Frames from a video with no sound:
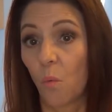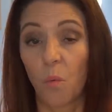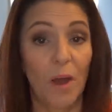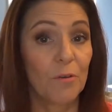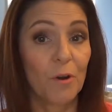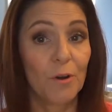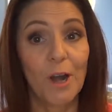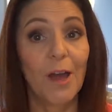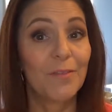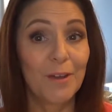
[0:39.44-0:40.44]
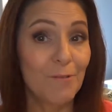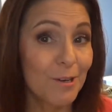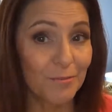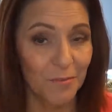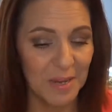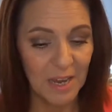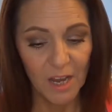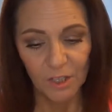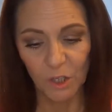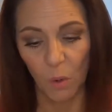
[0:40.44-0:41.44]
whether or not they worked for me.
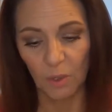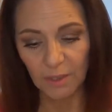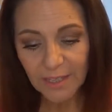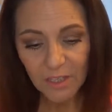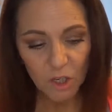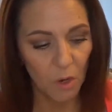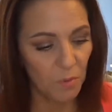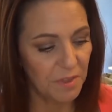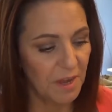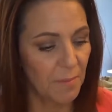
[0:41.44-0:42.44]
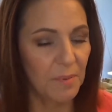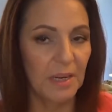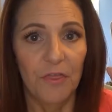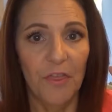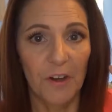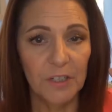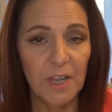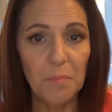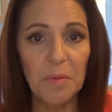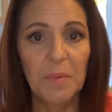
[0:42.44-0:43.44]
So let's start with the company. Their
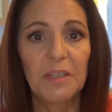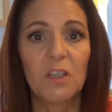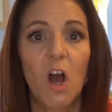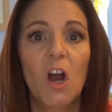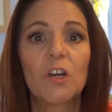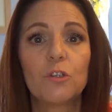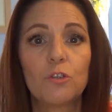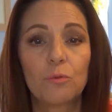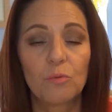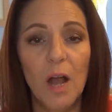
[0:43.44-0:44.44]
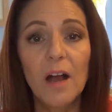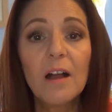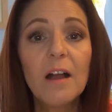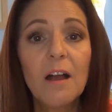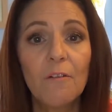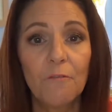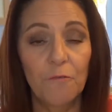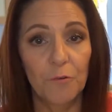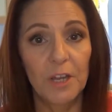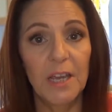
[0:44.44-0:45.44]
supplements are
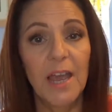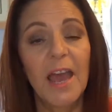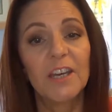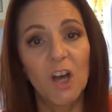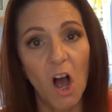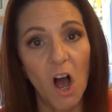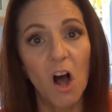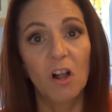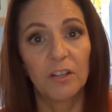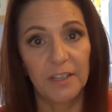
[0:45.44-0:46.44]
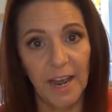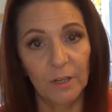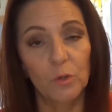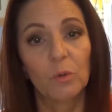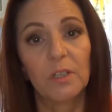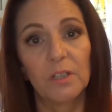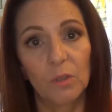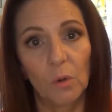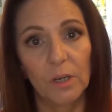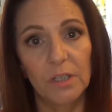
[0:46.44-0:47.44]
drug-free and all naturally
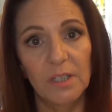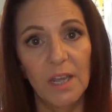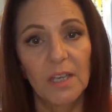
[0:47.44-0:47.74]
sourced.